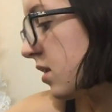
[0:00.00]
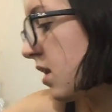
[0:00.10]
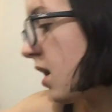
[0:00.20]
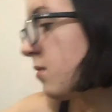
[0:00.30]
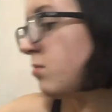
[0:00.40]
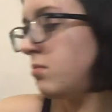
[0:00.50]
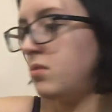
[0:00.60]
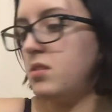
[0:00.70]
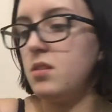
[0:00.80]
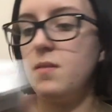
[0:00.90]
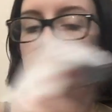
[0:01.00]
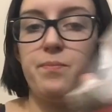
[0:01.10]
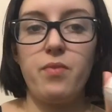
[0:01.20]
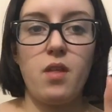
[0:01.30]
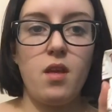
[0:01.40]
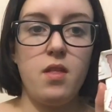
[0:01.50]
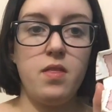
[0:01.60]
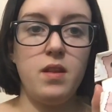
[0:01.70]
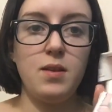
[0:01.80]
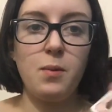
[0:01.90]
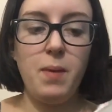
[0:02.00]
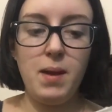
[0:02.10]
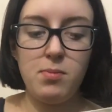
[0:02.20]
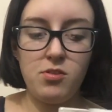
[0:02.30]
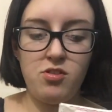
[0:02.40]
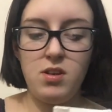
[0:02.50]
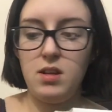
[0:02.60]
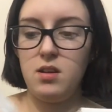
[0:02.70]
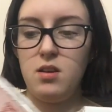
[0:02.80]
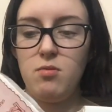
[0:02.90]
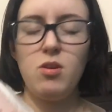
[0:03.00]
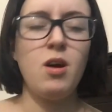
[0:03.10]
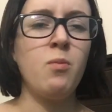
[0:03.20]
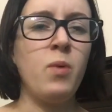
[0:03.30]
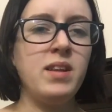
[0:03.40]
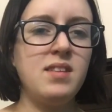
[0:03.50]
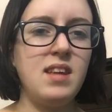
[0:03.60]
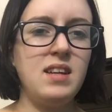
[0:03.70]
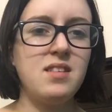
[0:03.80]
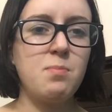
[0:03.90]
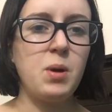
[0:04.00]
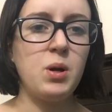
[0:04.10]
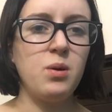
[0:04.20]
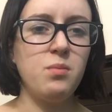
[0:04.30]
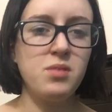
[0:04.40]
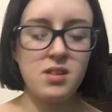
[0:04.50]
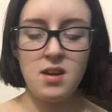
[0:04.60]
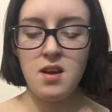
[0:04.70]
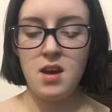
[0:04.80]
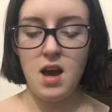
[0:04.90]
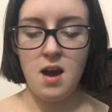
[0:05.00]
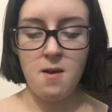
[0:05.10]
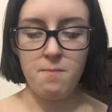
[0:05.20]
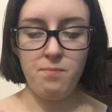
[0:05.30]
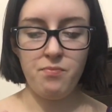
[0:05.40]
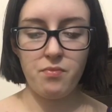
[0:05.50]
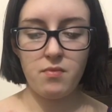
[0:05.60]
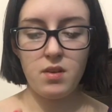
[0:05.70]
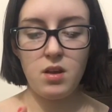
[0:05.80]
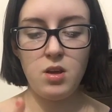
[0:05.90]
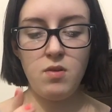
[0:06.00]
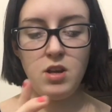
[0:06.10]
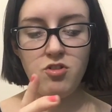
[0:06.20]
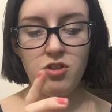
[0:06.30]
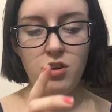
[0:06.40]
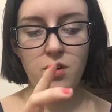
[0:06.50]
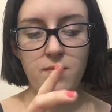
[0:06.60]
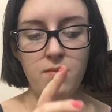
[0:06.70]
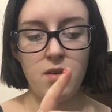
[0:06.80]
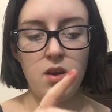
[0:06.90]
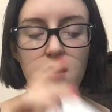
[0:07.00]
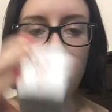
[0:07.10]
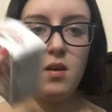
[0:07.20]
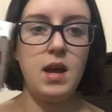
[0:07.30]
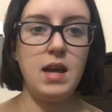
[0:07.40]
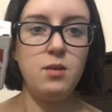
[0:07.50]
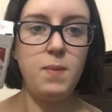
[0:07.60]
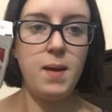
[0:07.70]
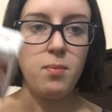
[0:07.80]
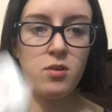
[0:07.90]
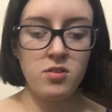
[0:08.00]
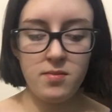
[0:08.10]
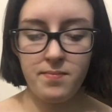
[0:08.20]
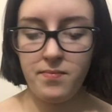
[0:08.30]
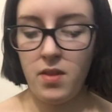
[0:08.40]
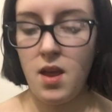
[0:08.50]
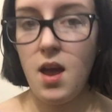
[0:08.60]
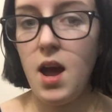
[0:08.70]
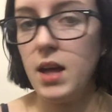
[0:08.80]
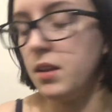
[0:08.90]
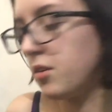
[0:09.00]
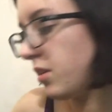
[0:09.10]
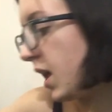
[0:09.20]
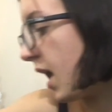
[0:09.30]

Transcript: comes the little papers you need to do, not wet sets, perms. You need your end papers. I literally